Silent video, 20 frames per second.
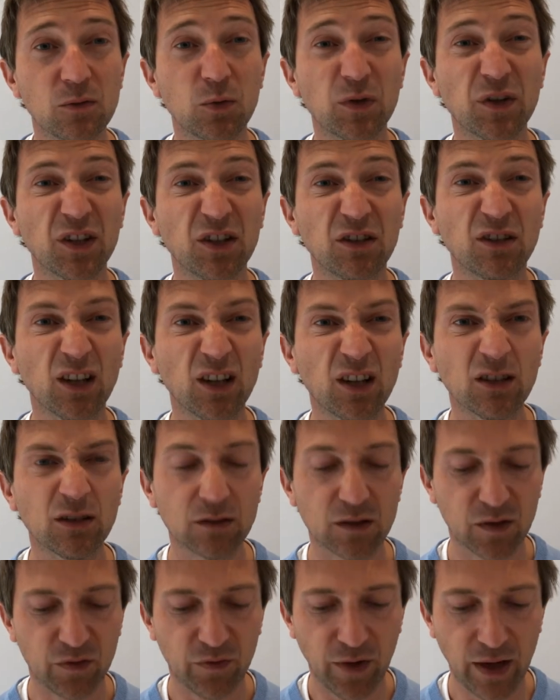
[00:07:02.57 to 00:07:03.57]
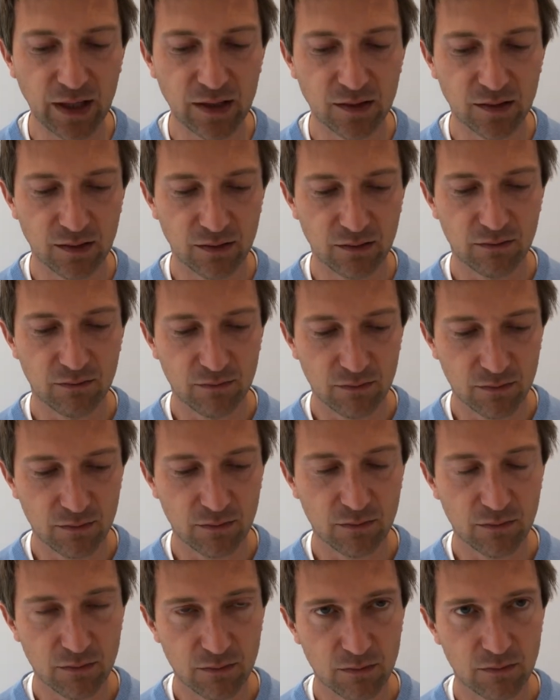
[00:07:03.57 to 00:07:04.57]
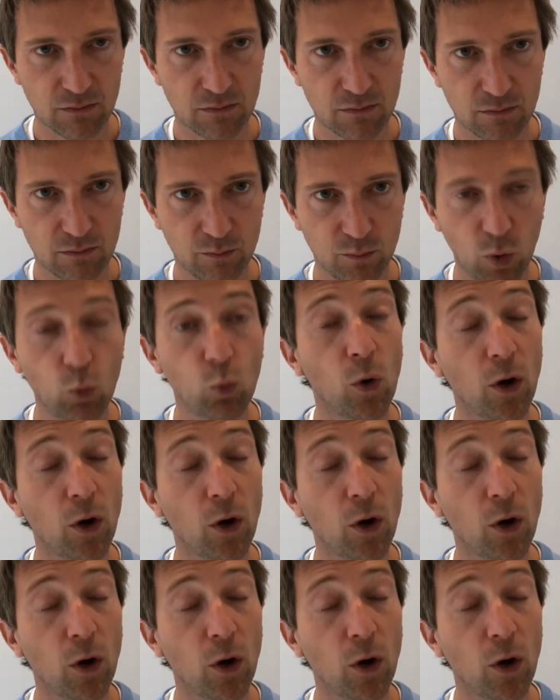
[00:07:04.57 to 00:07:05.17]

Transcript: a girl's face, but